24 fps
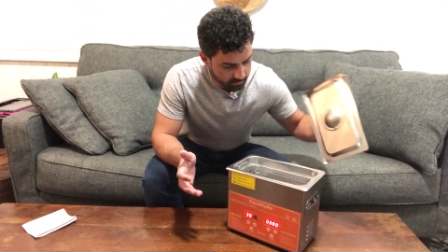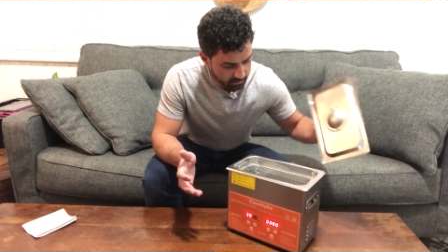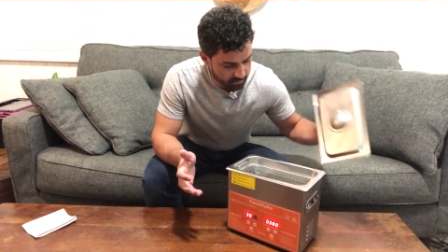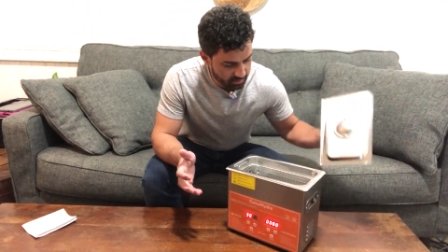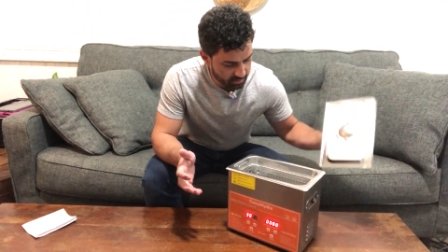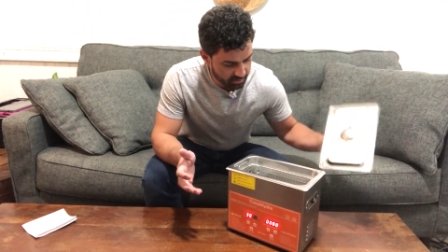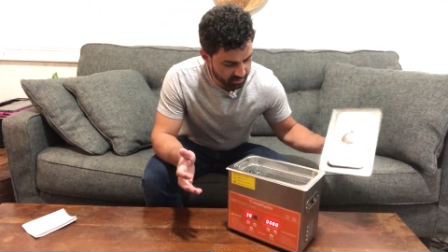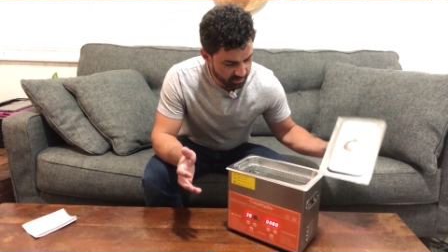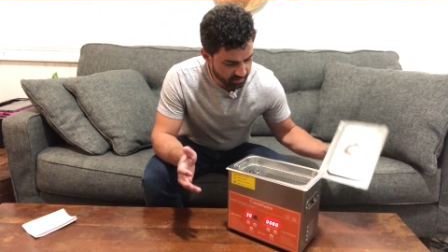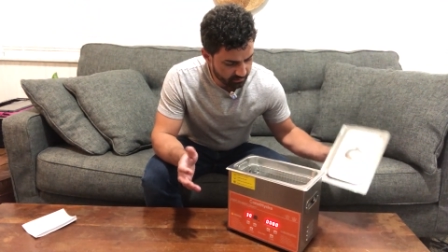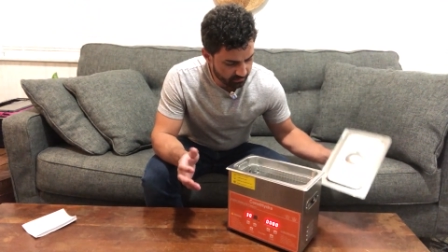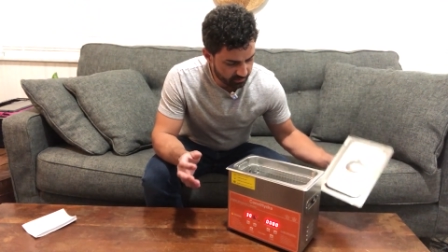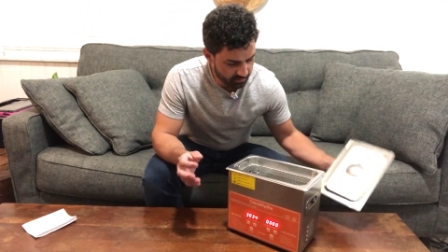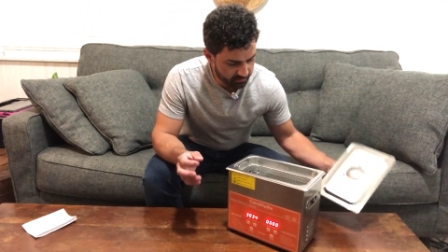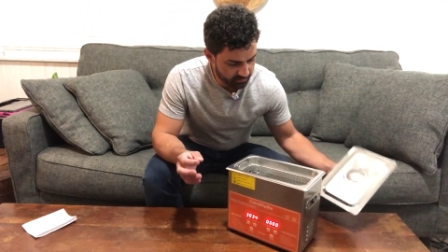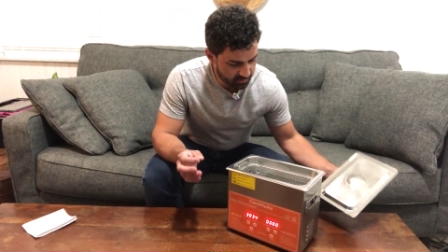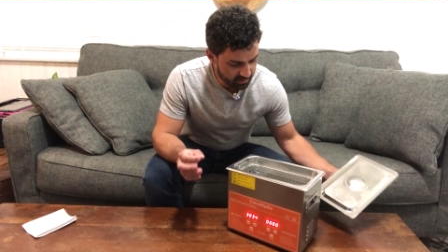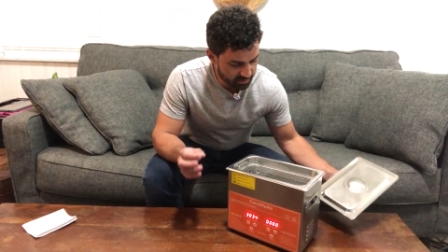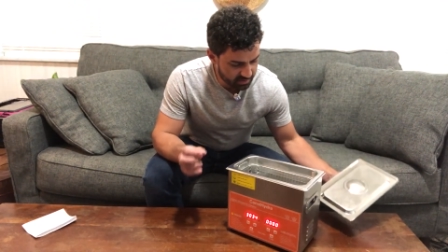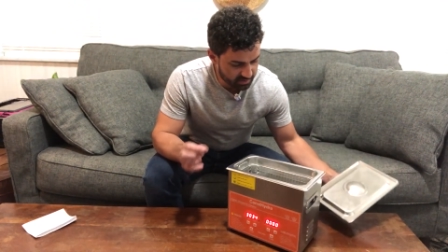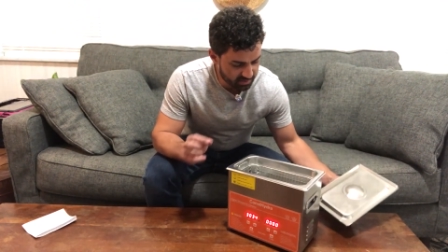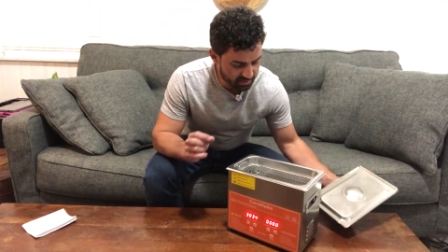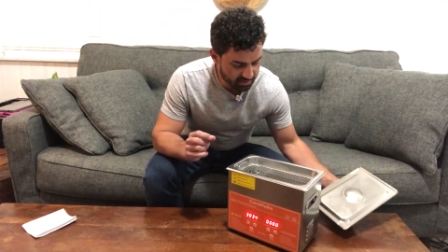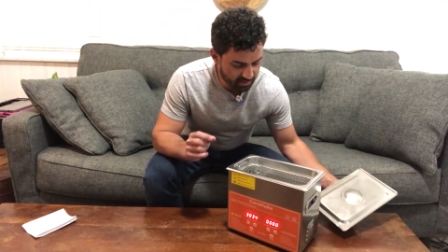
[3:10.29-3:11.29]
Does give off a
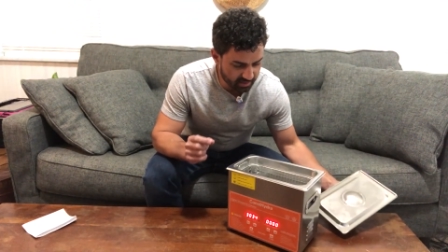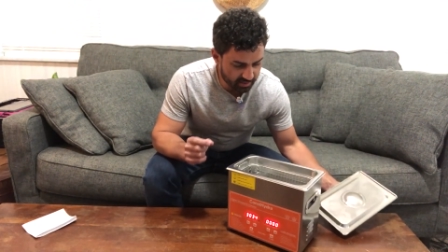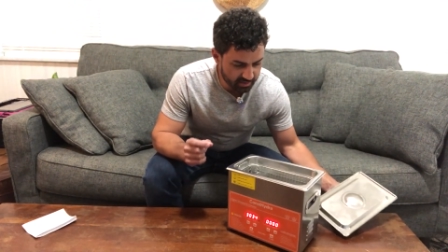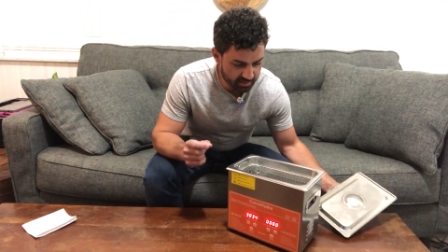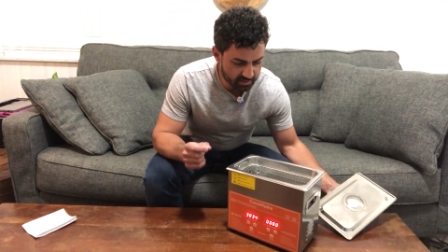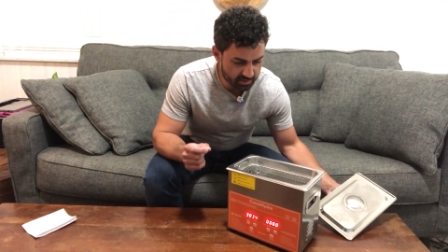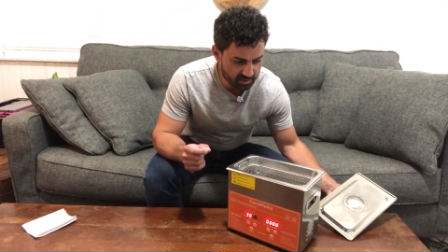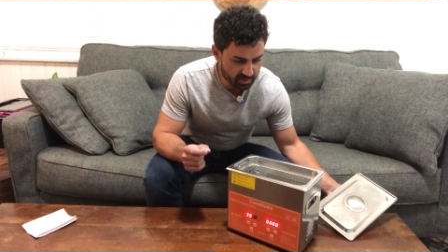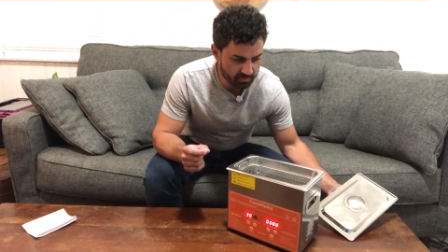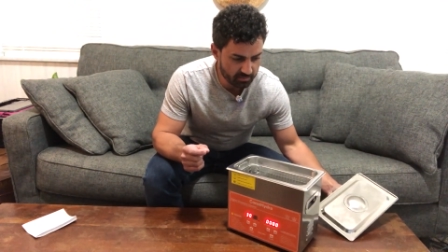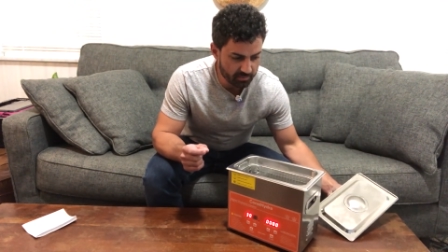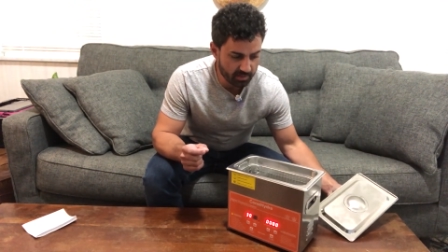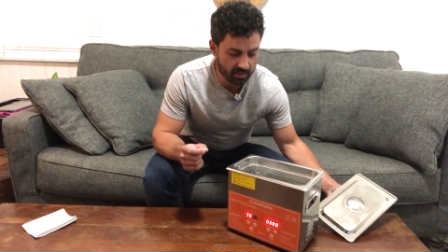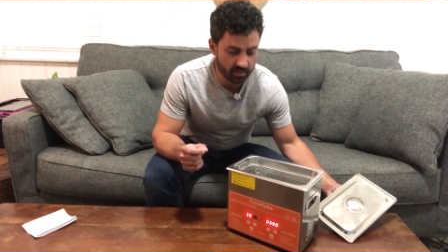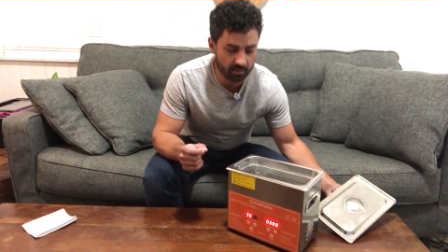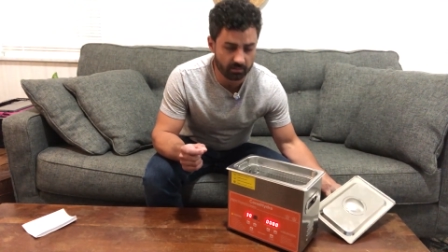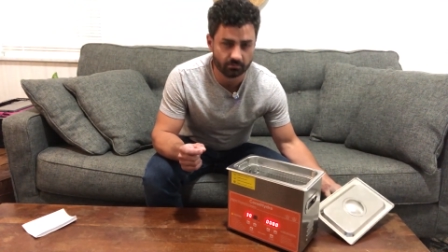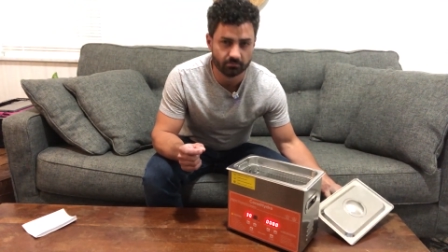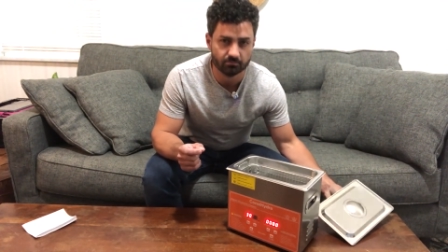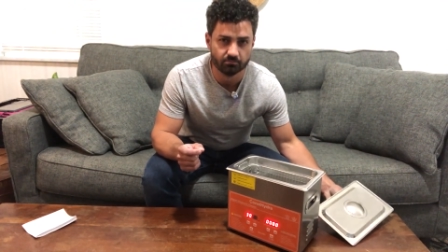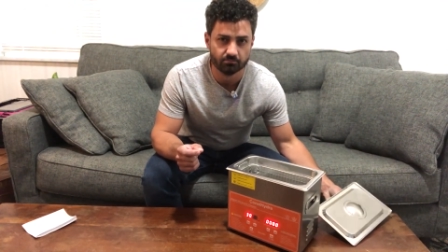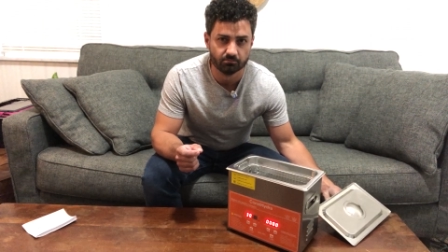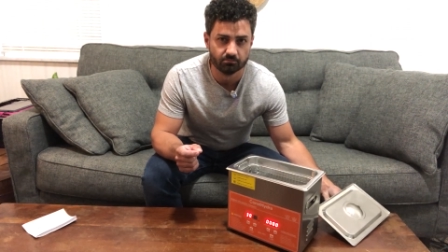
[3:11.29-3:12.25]
slight smell.